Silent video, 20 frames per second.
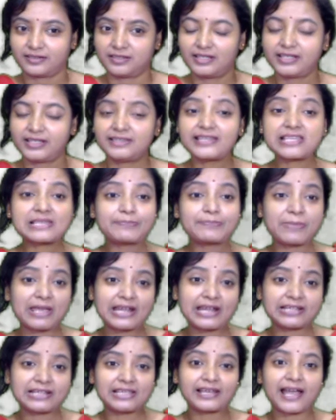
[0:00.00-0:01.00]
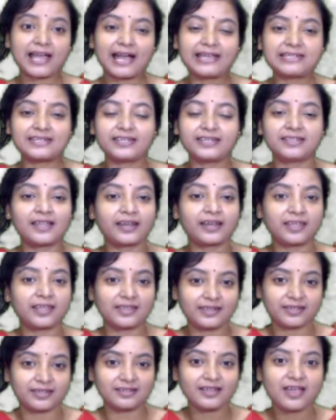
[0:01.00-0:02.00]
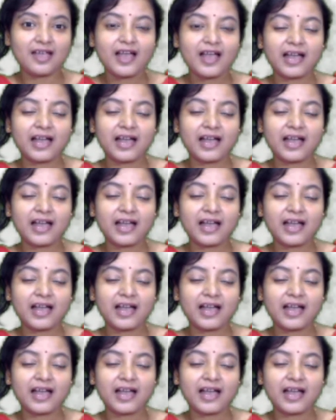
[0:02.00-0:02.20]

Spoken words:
They spend the night in an inn